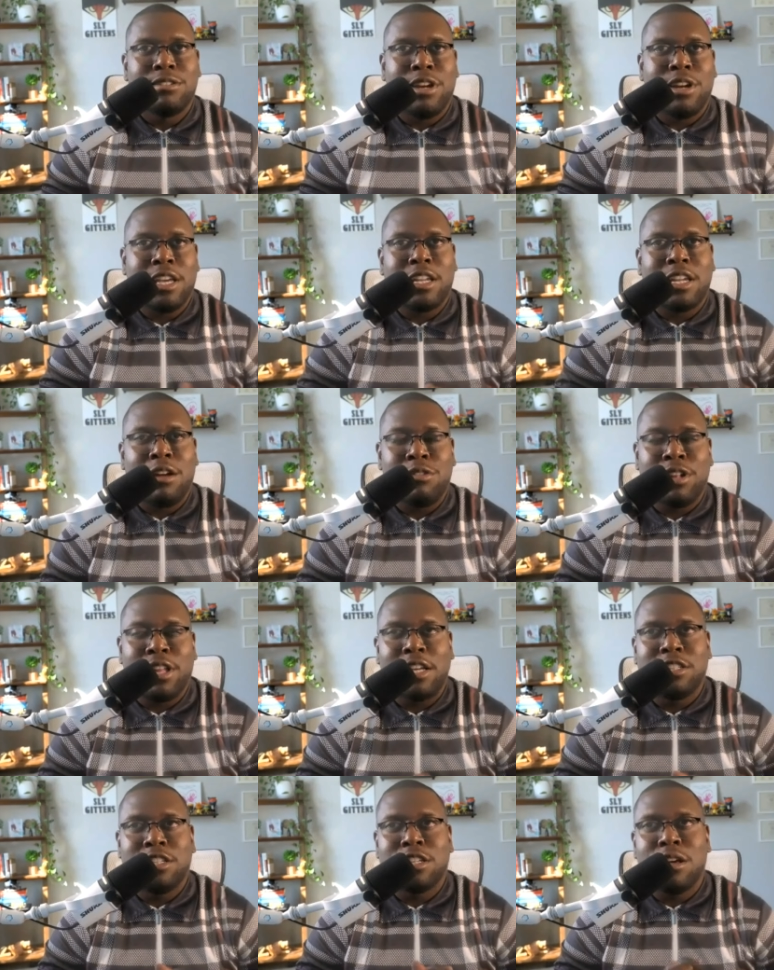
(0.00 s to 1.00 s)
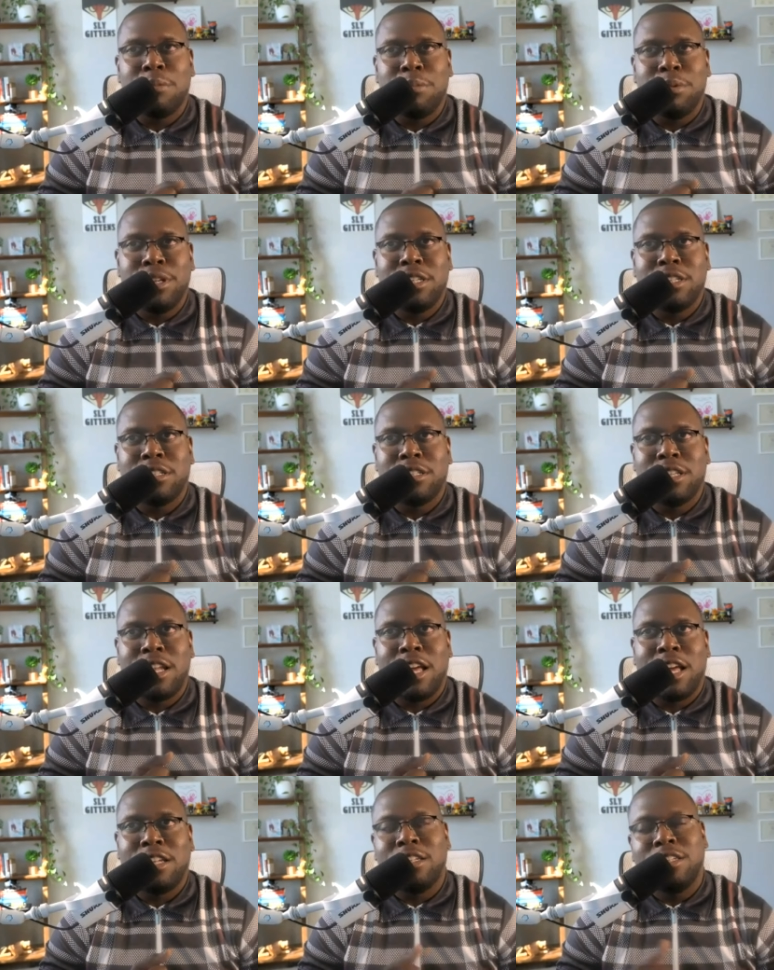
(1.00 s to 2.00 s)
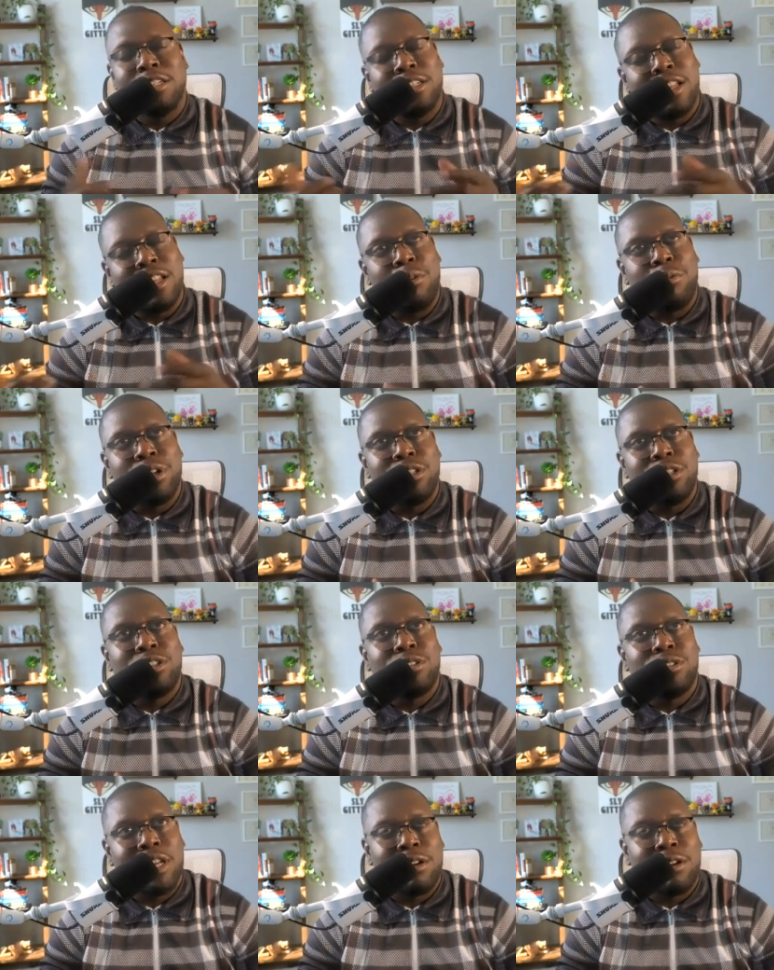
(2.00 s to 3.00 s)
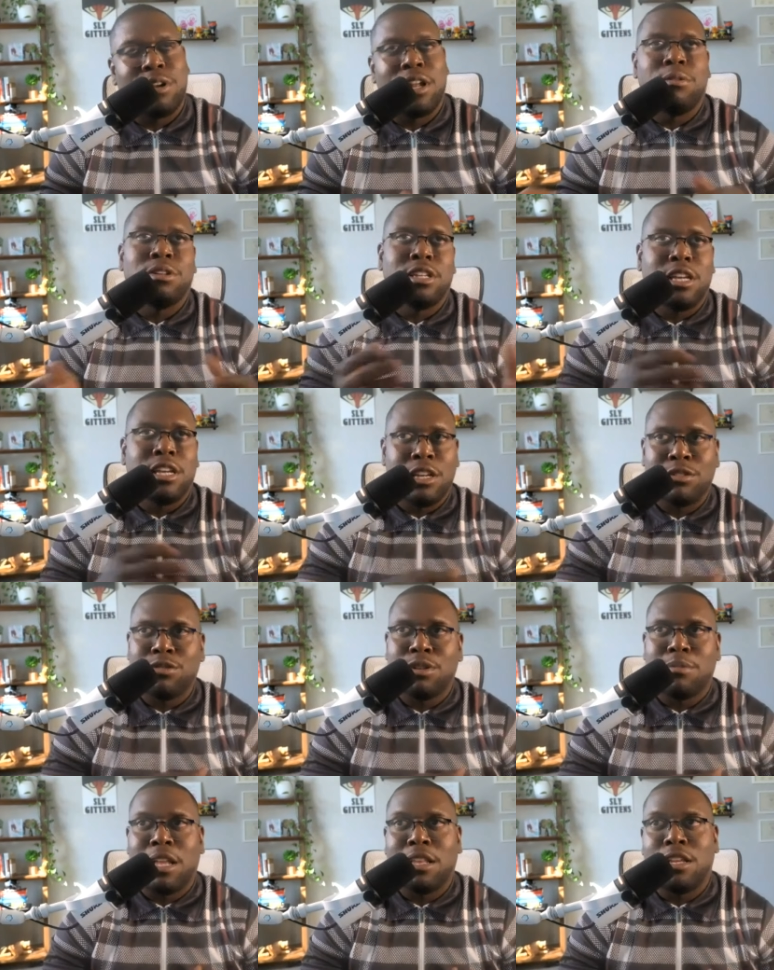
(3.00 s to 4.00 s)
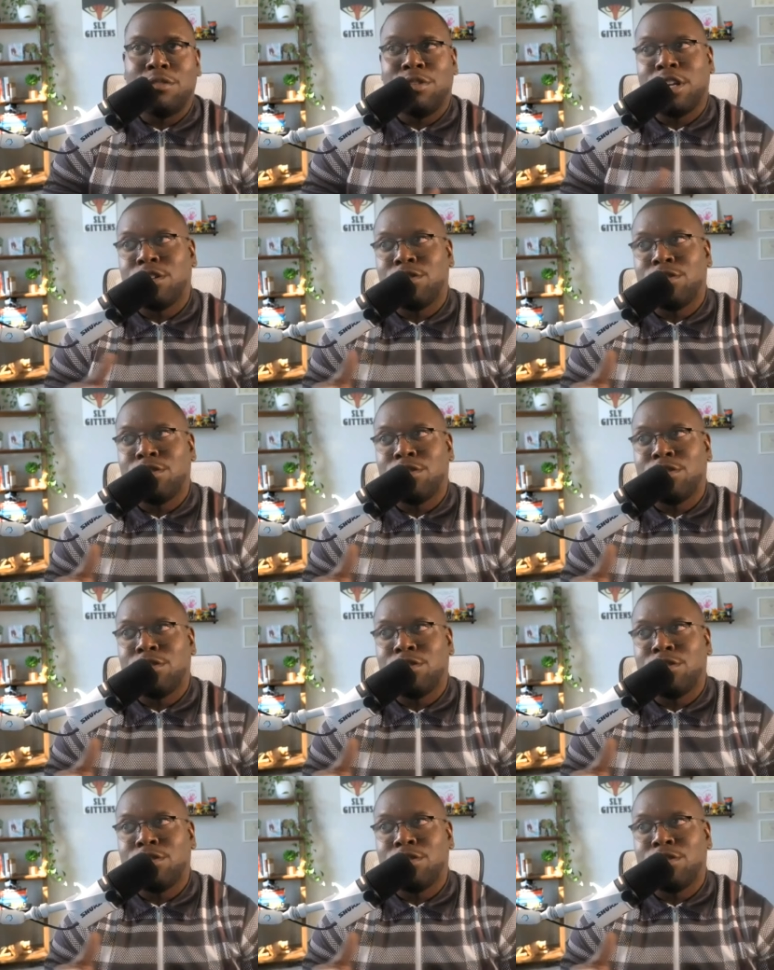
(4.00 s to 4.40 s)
And I realized the companies that I that went to, like when I went to Ingram, I loved Ingram.